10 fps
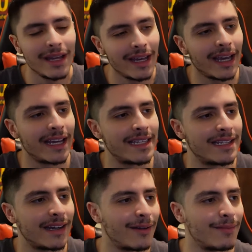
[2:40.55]
And,
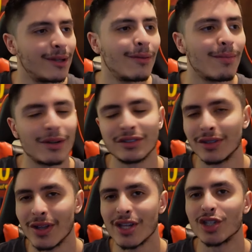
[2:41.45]

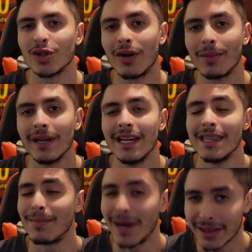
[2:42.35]
Barcelona, they show up in the
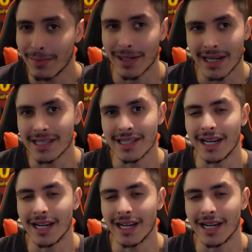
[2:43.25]
Parc de France